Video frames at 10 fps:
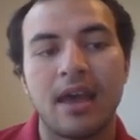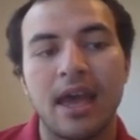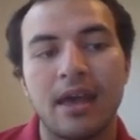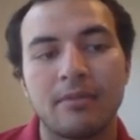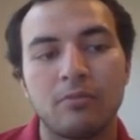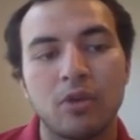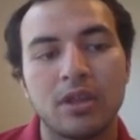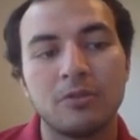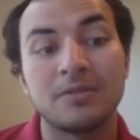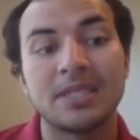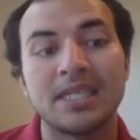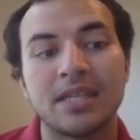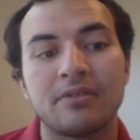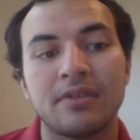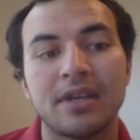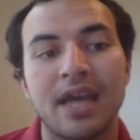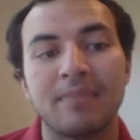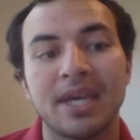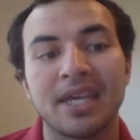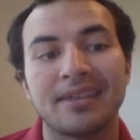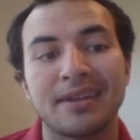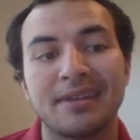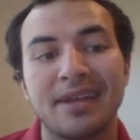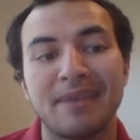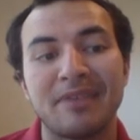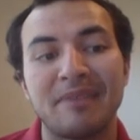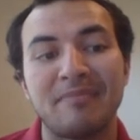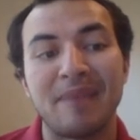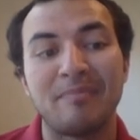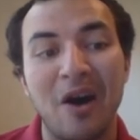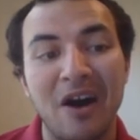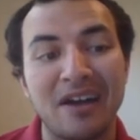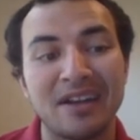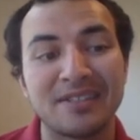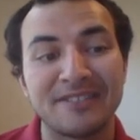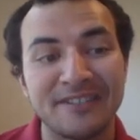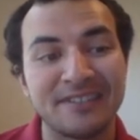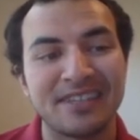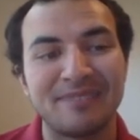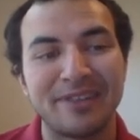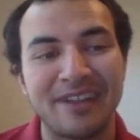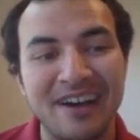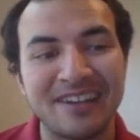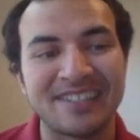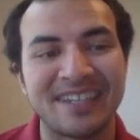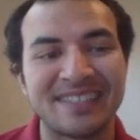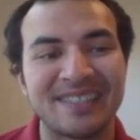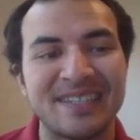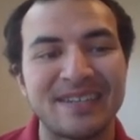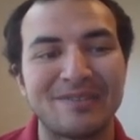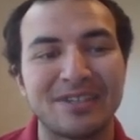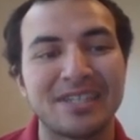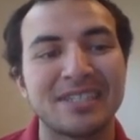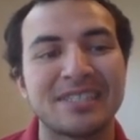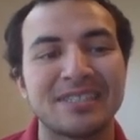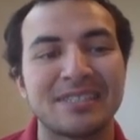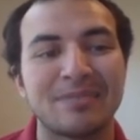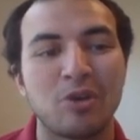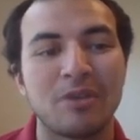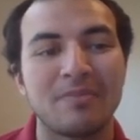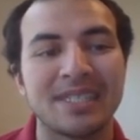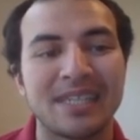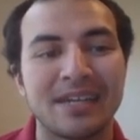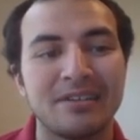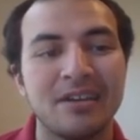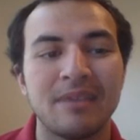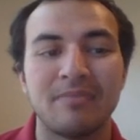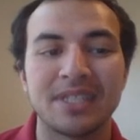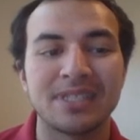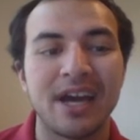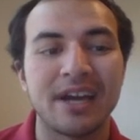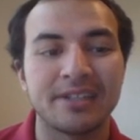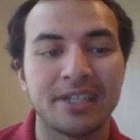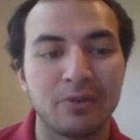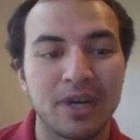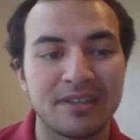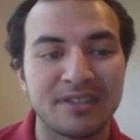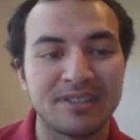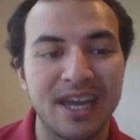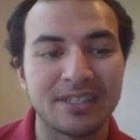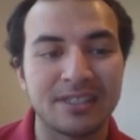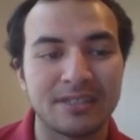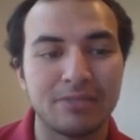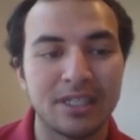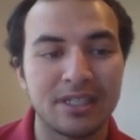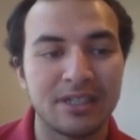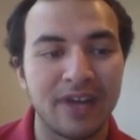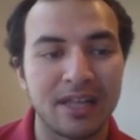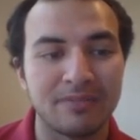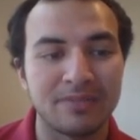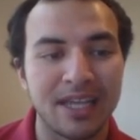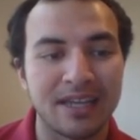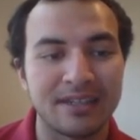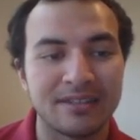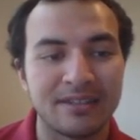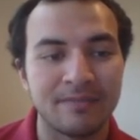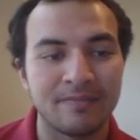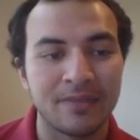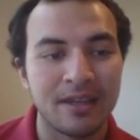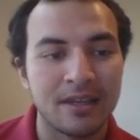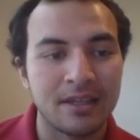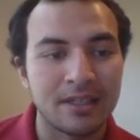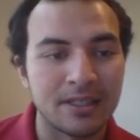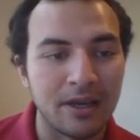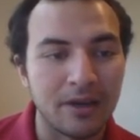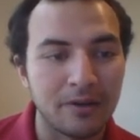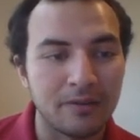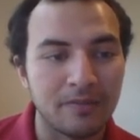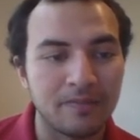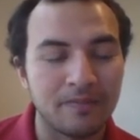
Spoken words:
And with the move c3, I'm making the claim that my pawn certainly belongs on c3 to support my center, but it's not clear where this knight should be developed yet. So,